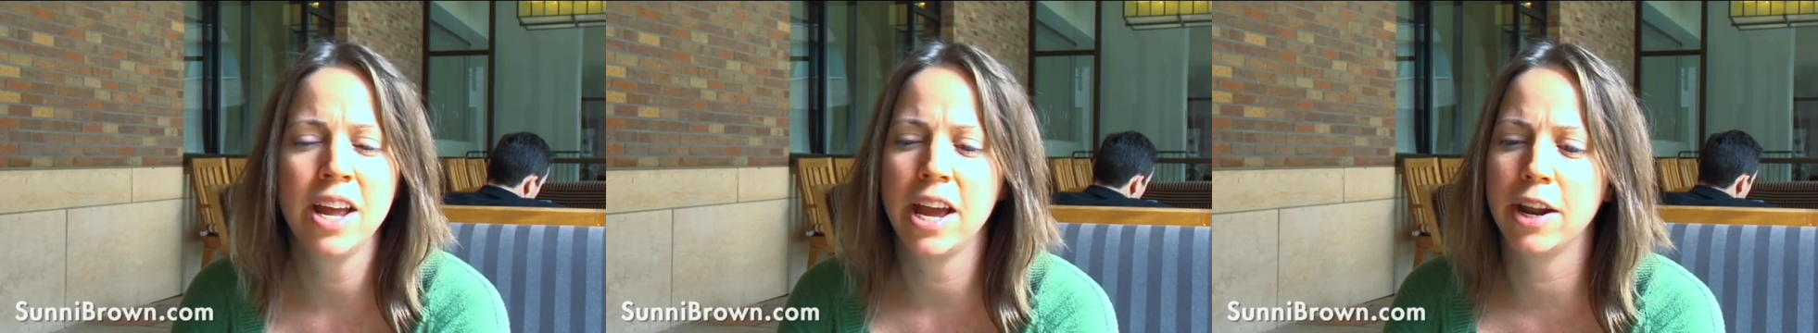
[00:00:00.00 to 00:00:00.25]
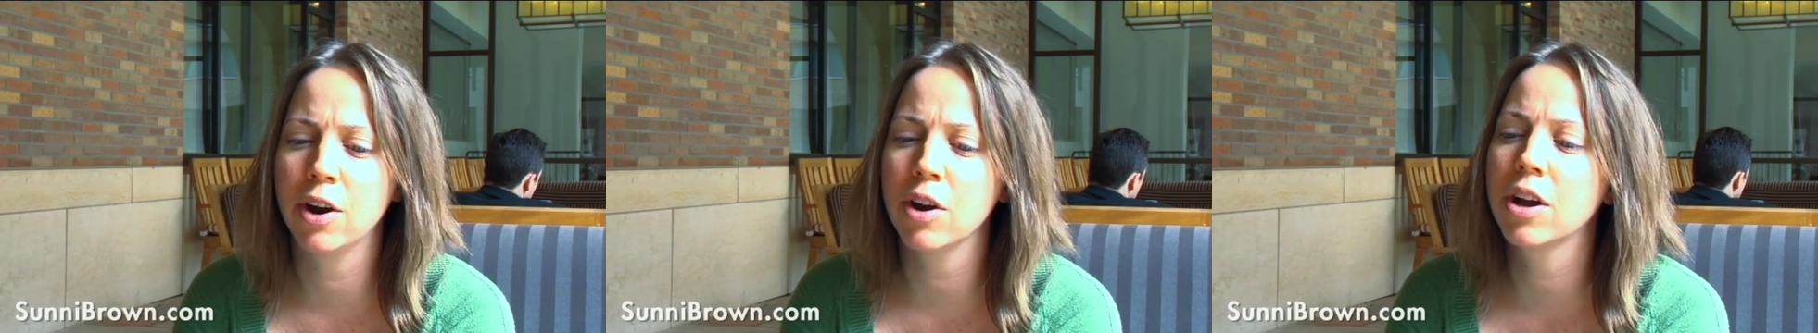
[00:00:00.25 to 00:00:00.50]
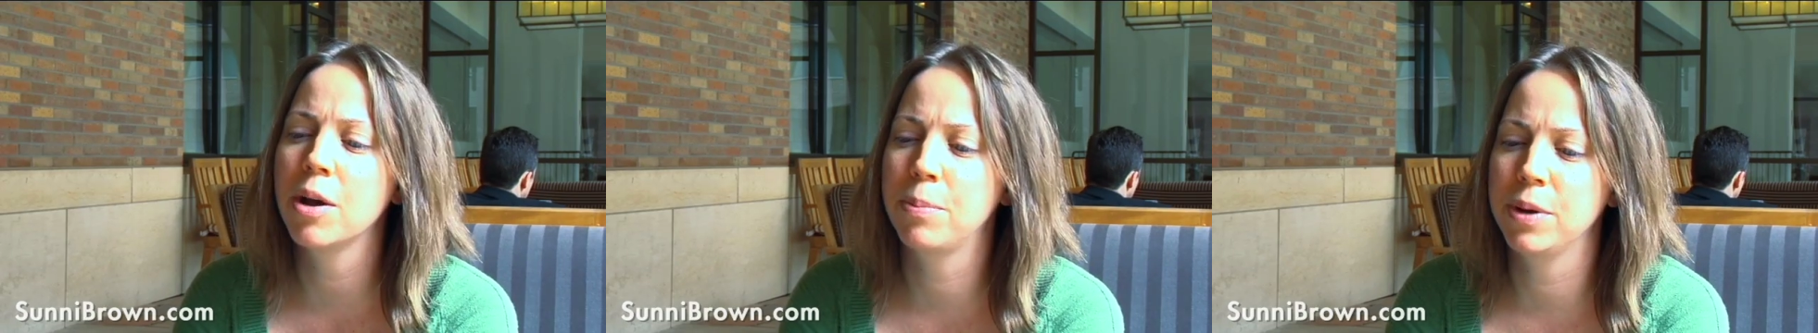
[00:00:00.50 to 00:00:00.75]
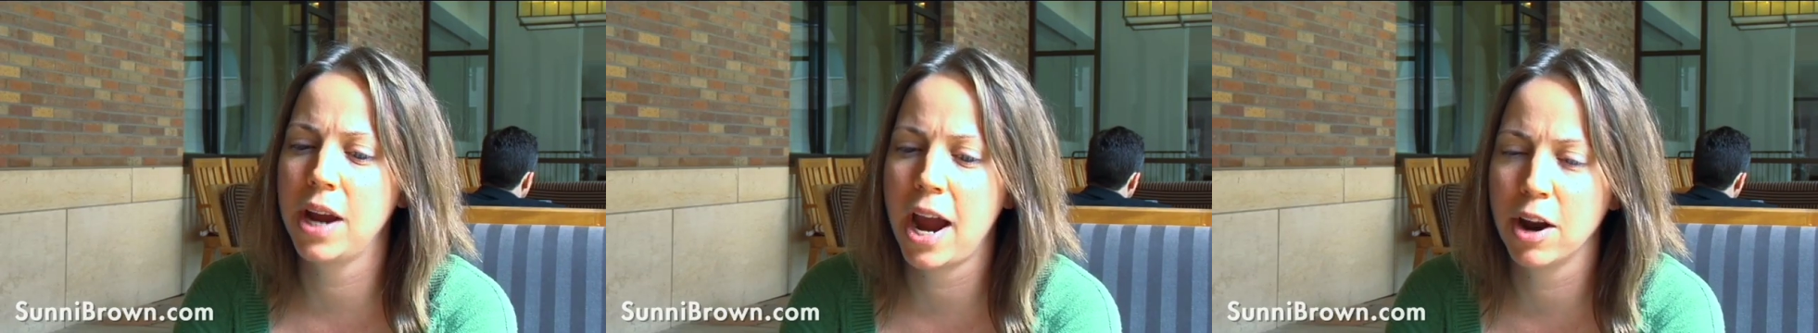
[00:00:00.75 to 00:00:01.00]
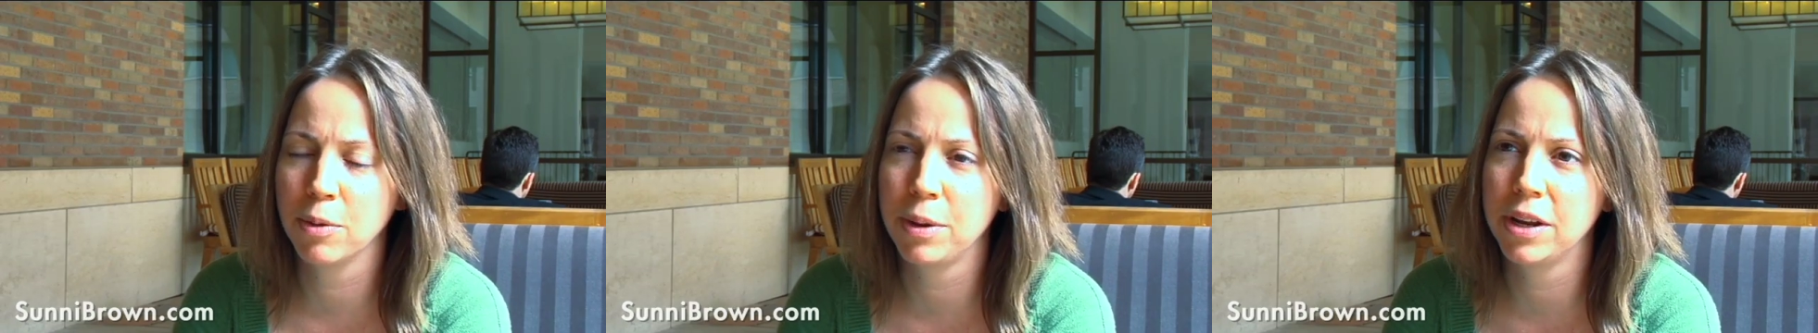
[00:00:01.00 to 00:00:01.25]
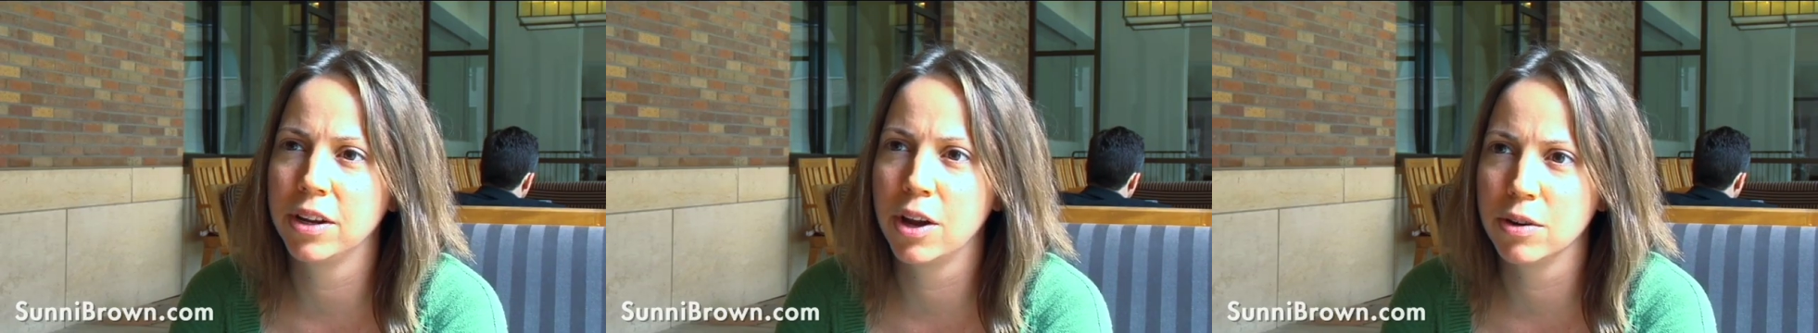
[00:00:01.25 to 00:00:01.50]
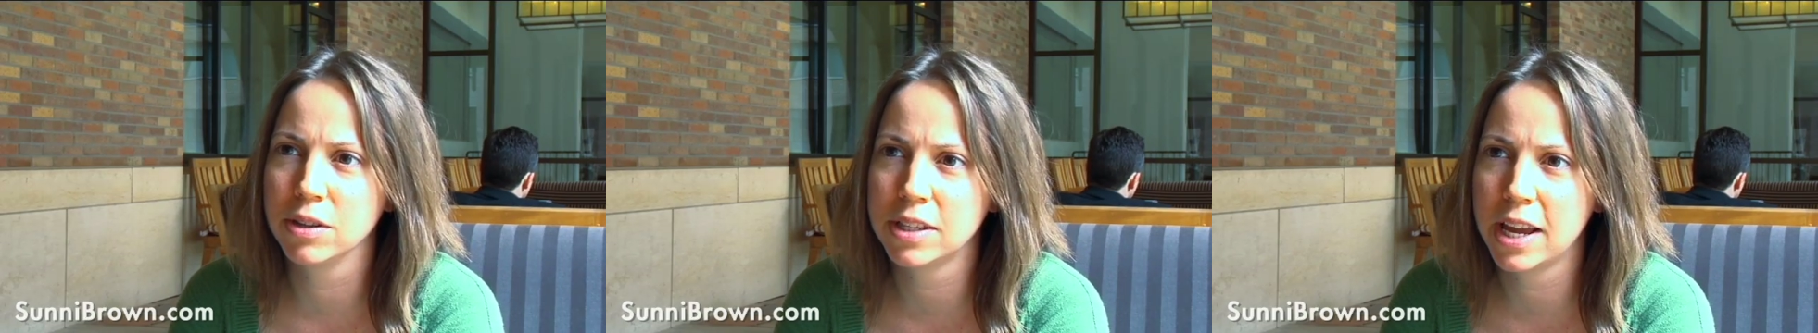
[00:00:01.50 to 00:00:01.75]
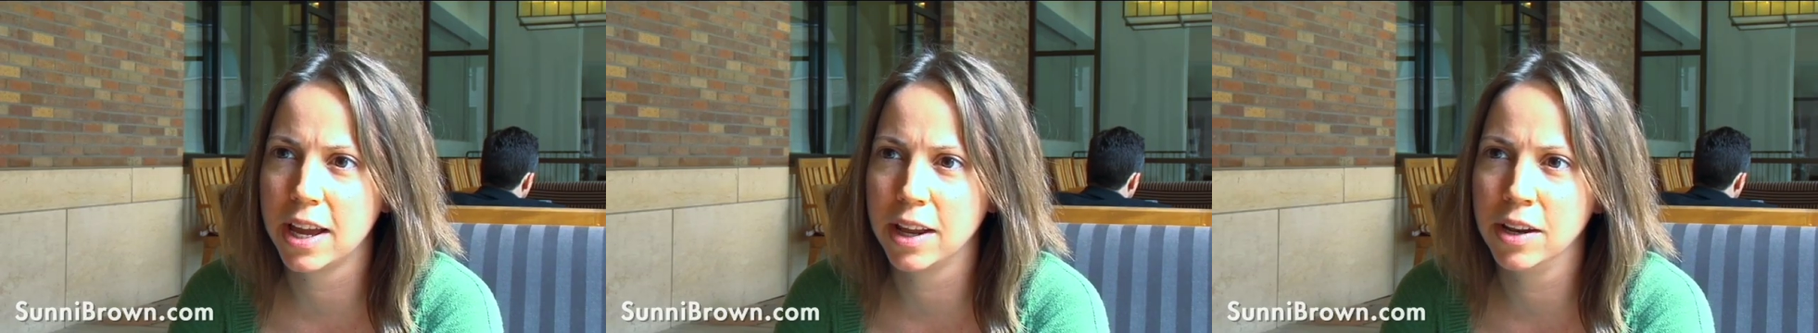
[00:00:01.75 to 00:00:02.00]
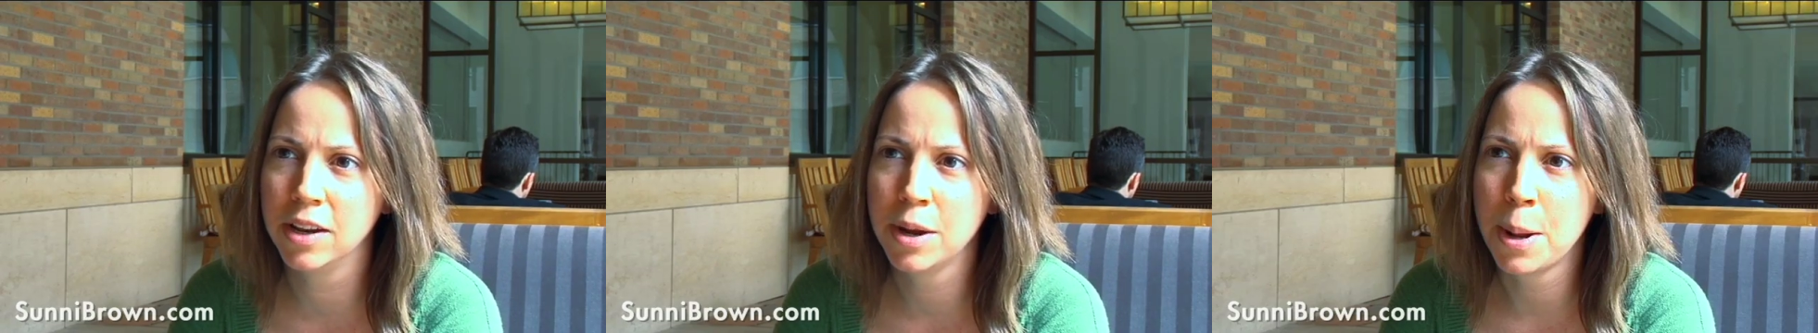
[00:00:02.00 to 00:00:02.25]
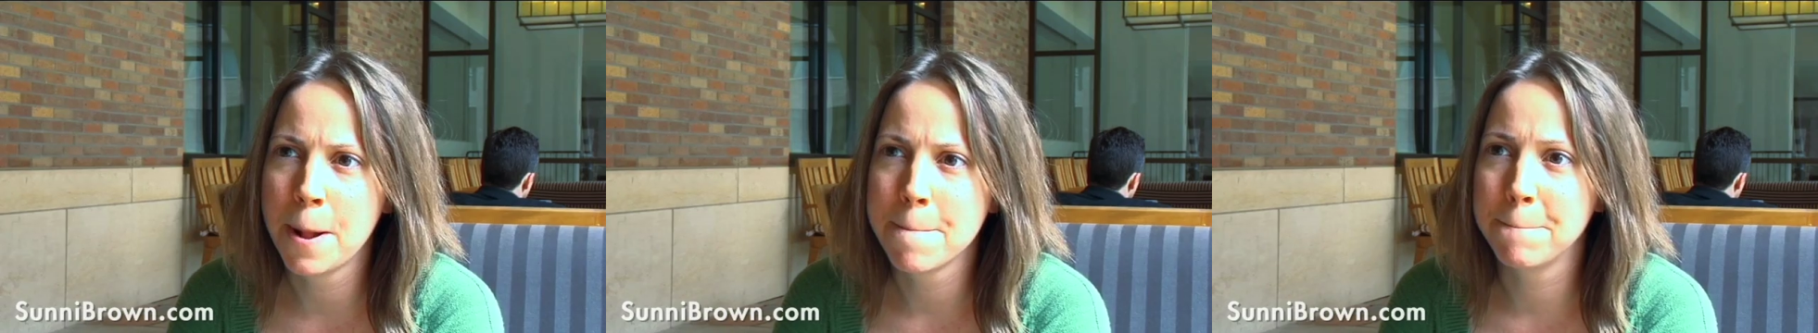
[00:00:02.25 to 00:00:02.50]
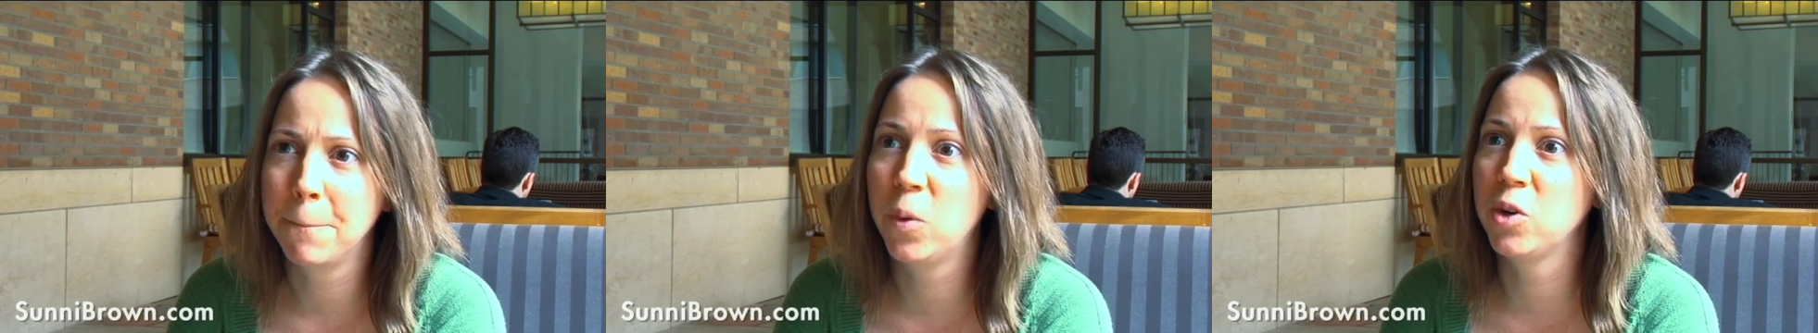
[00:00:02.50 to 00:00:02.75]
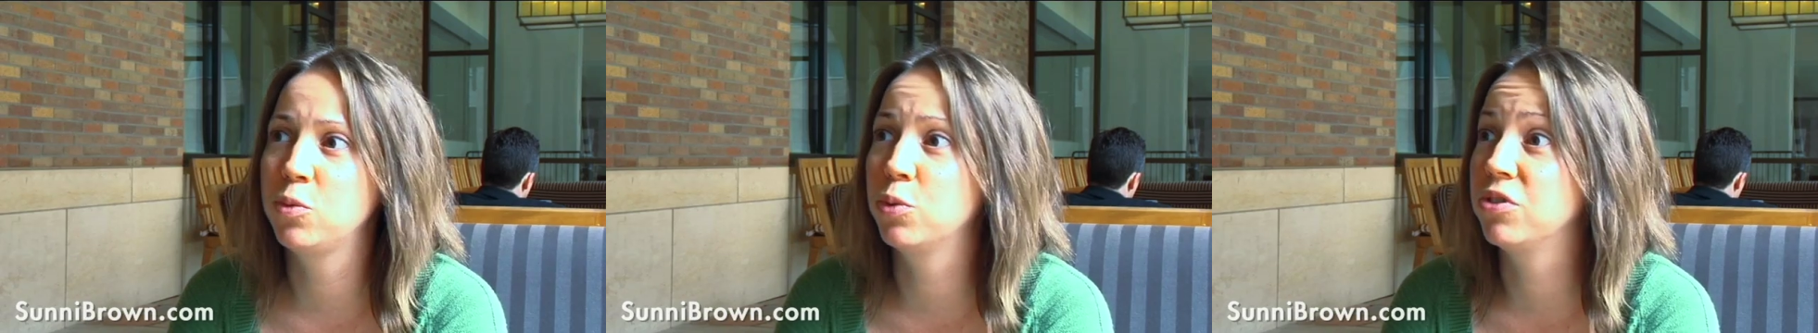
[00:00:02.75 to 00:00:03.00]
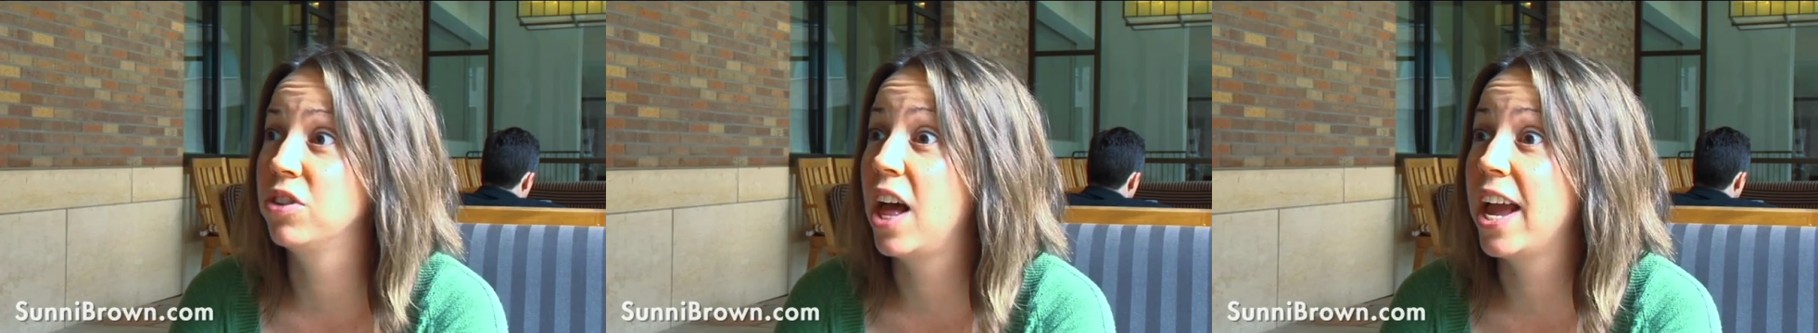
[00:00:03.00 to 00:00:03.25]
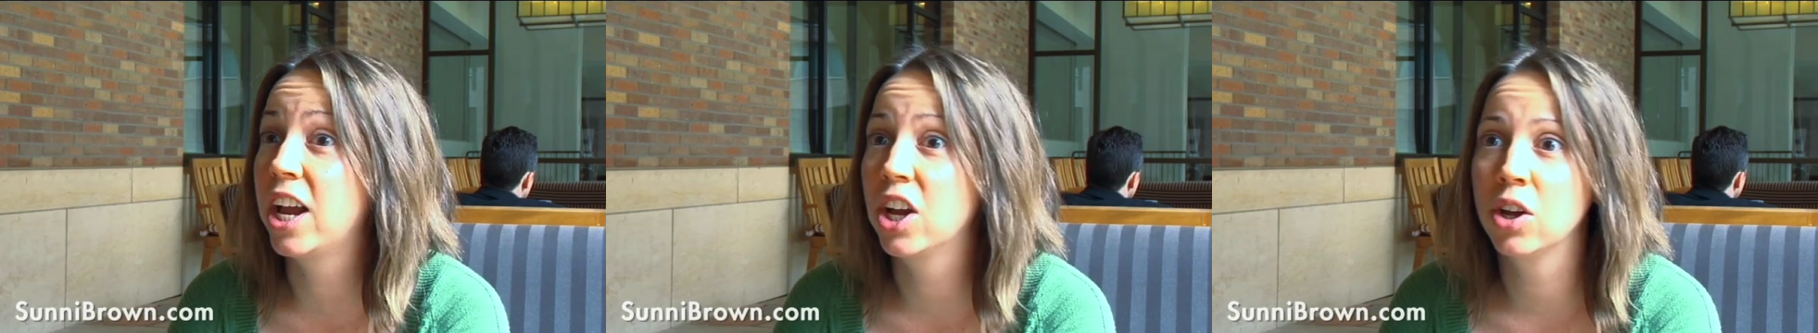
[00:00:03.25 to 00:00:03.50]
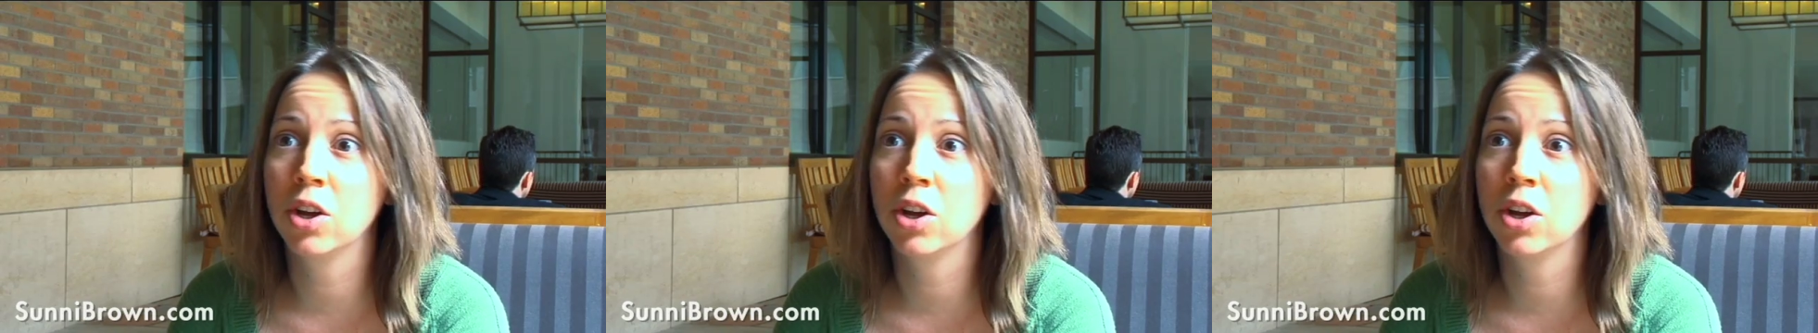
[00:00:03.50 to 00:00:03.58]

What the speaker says: And her company hired me to go to TED, which was like,